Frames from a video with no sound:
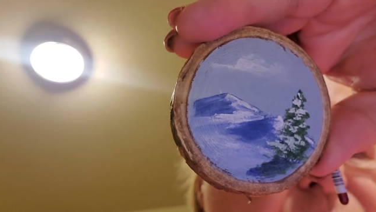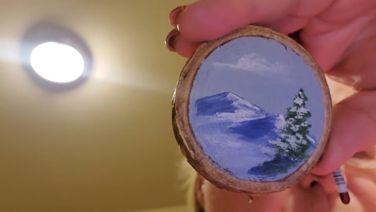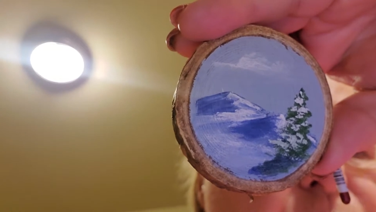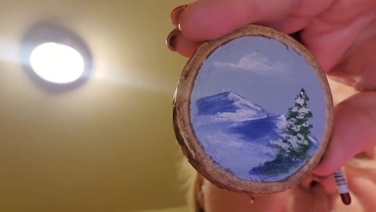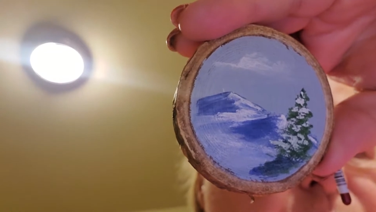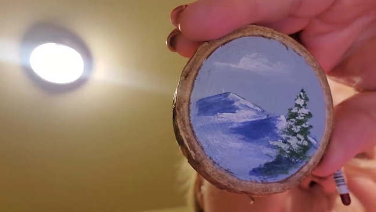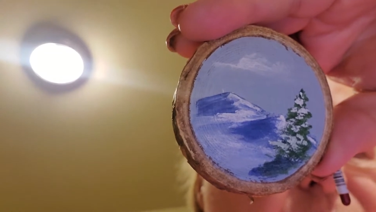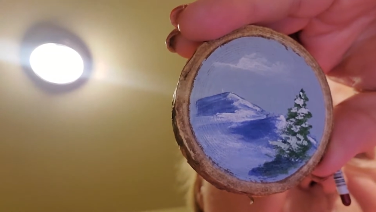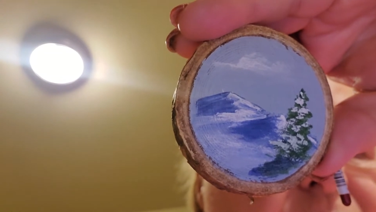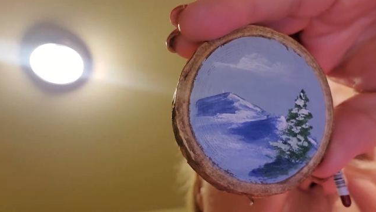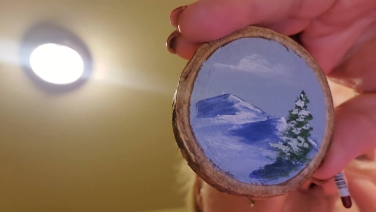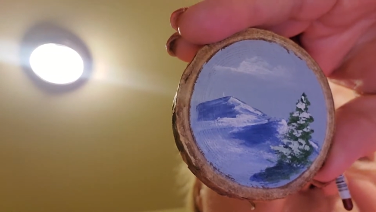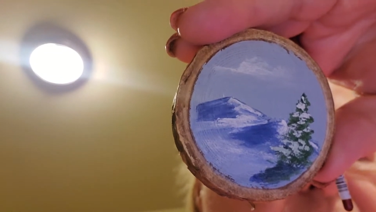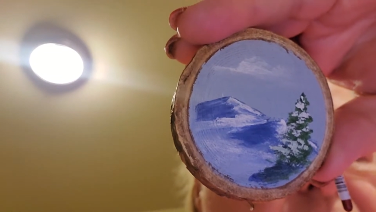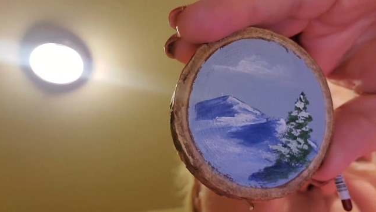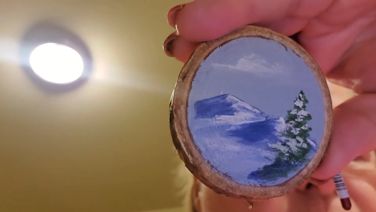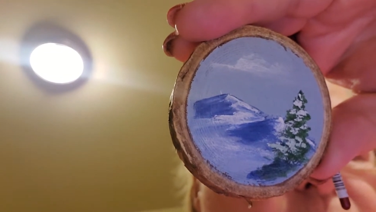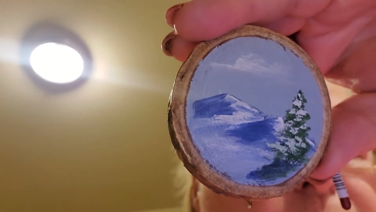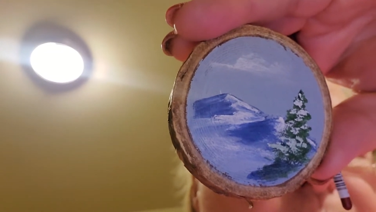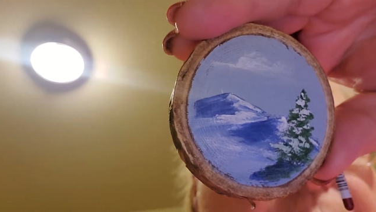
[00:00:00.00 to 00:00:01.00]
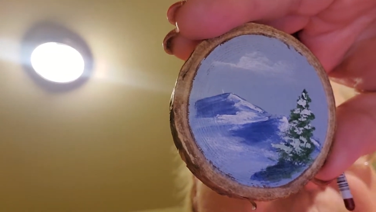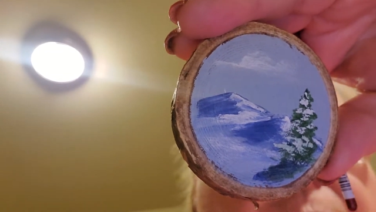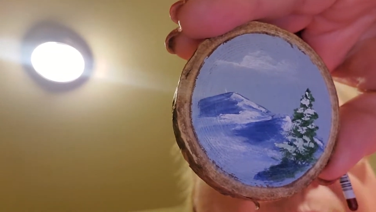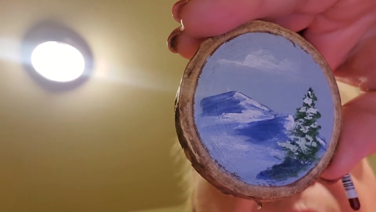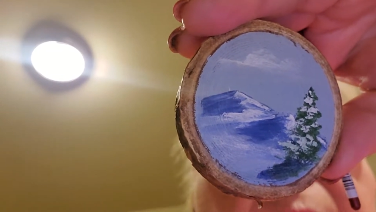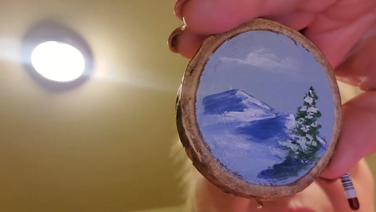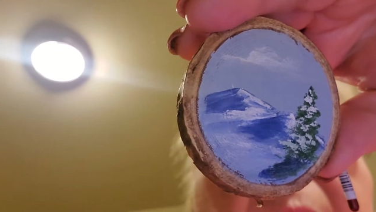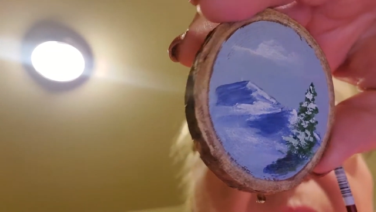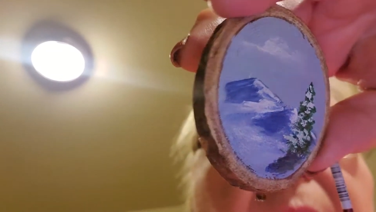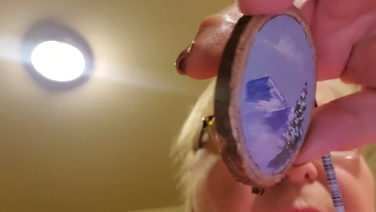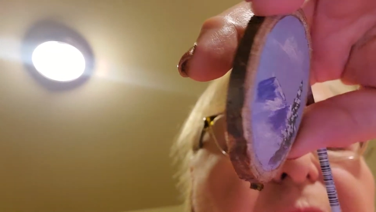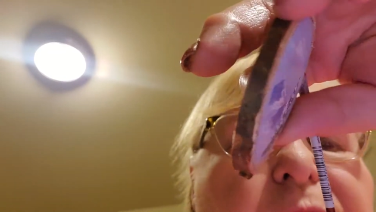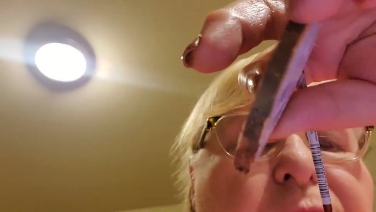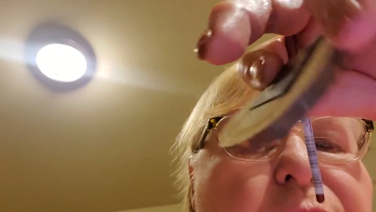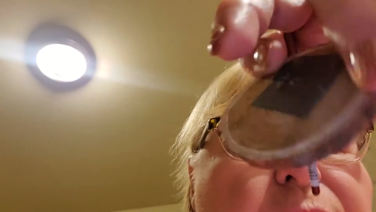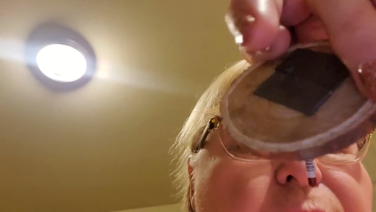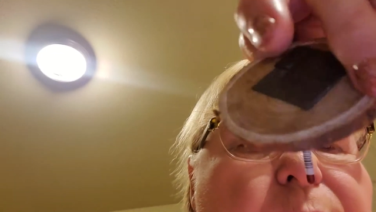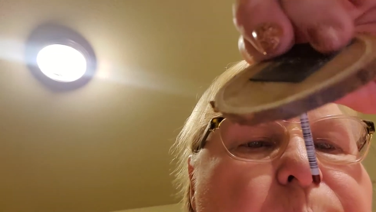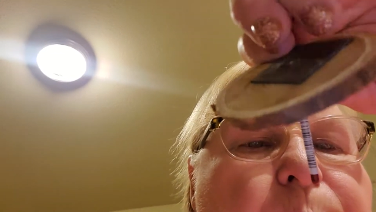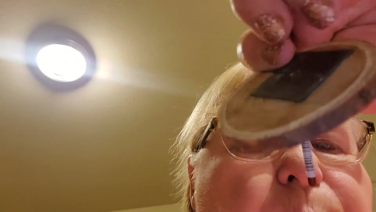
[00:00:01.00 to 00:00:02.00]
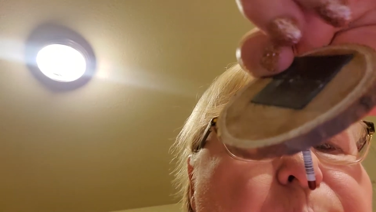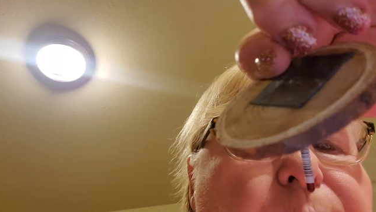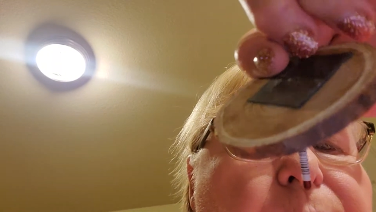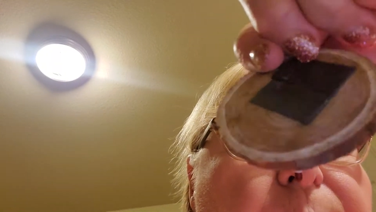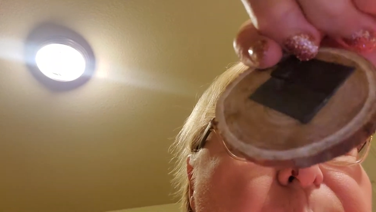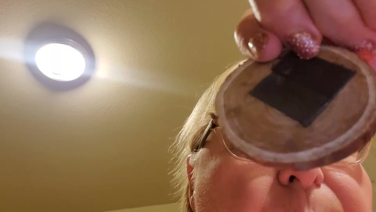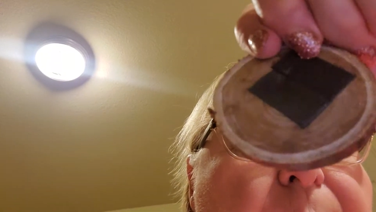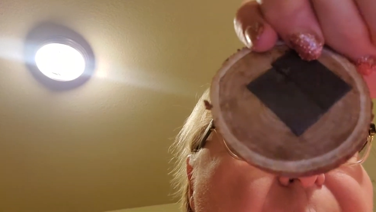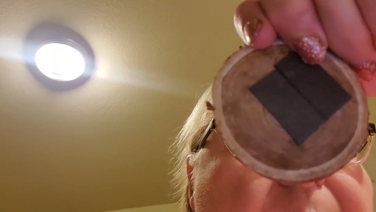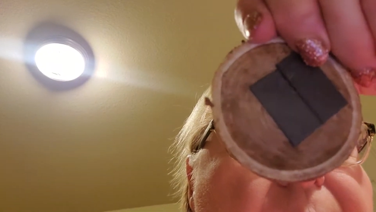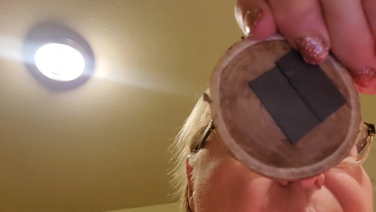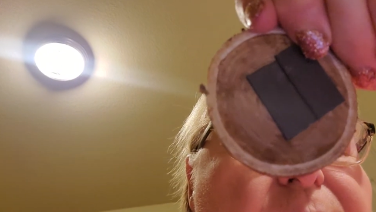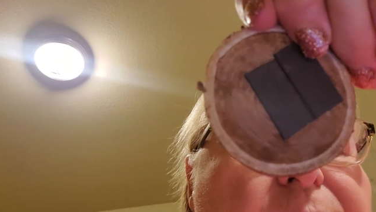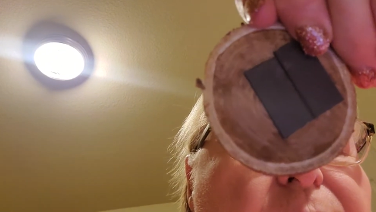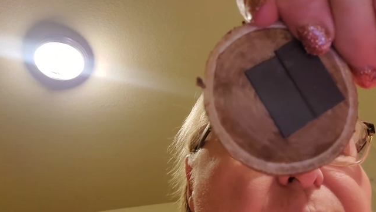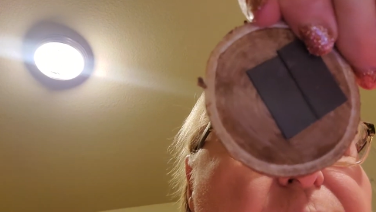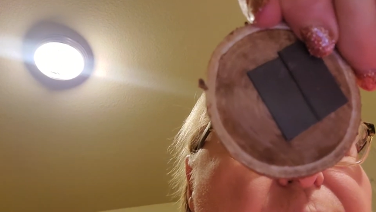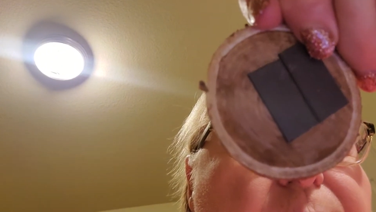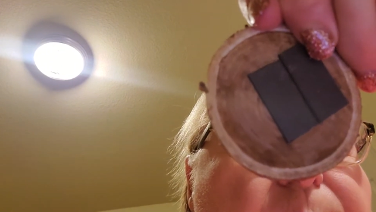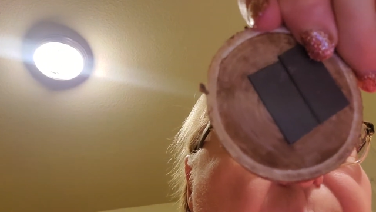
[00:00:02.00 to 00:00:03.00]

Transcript: (no speaker visible)